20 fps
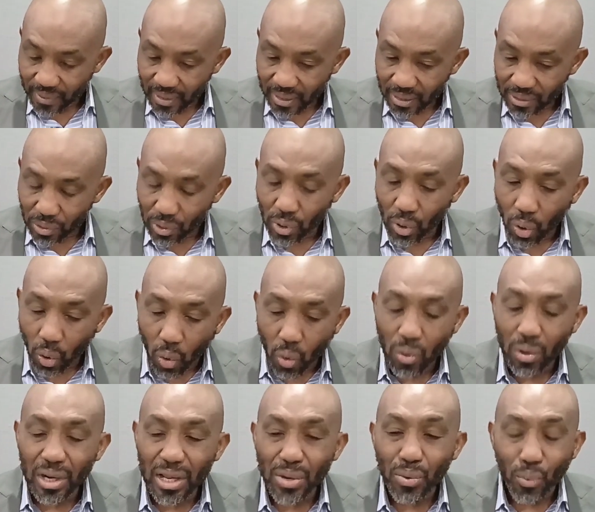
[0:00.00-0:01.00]
So the
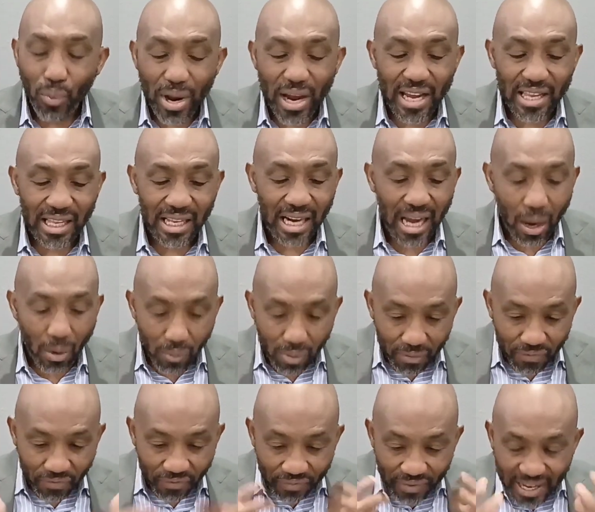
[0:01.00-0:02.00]
only way that our
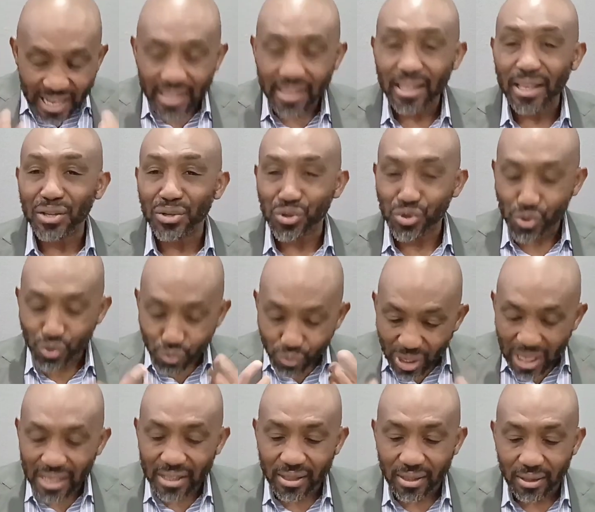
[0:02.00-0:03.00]
faith is
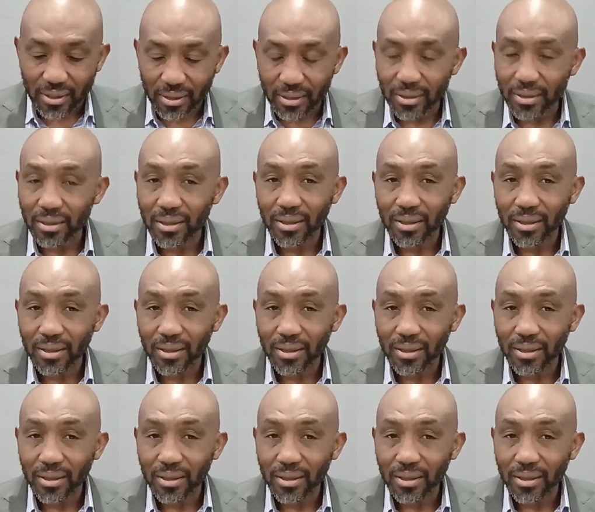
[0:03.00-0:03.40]
strengthened